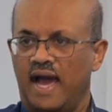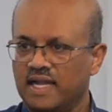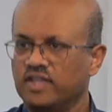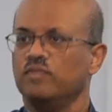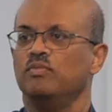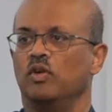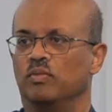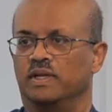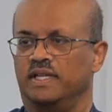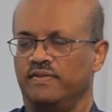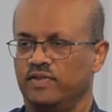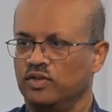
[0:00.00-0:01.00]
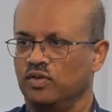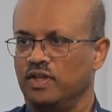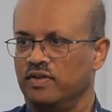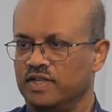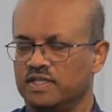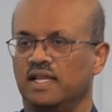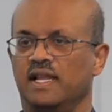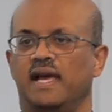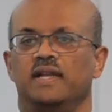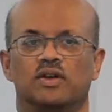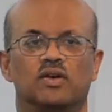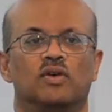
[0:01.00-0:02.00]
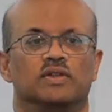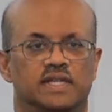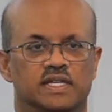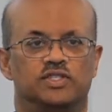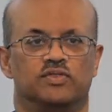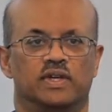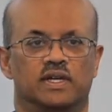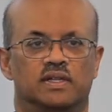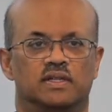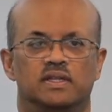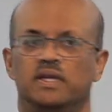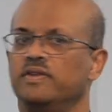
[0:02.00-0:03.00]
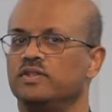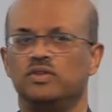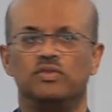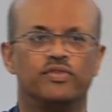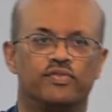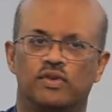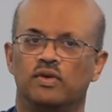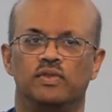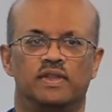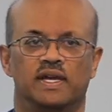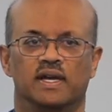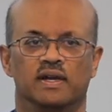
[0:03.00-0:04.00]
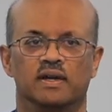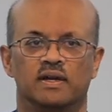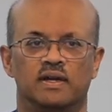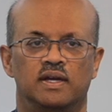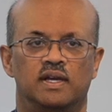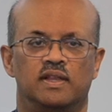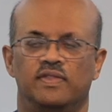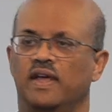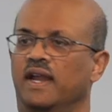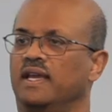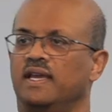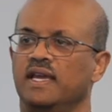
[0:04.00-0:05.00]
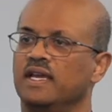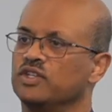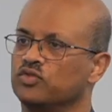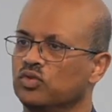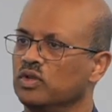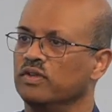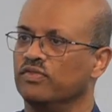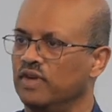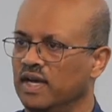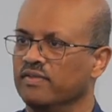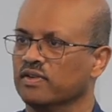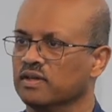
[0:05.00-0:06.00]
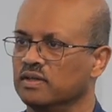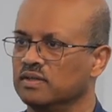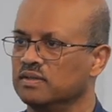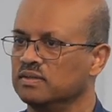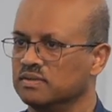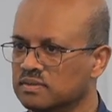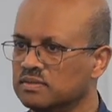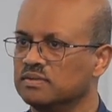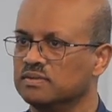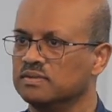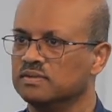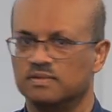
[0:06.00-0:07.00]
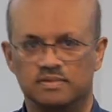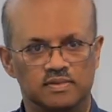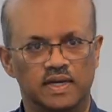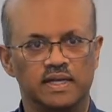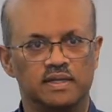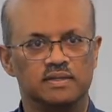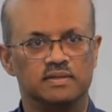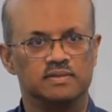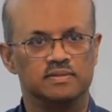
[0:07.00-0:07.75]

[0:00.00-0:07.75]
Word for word: At the moment, even though there is a land called Israel, there is no throne there that a king is ruling forever. Right?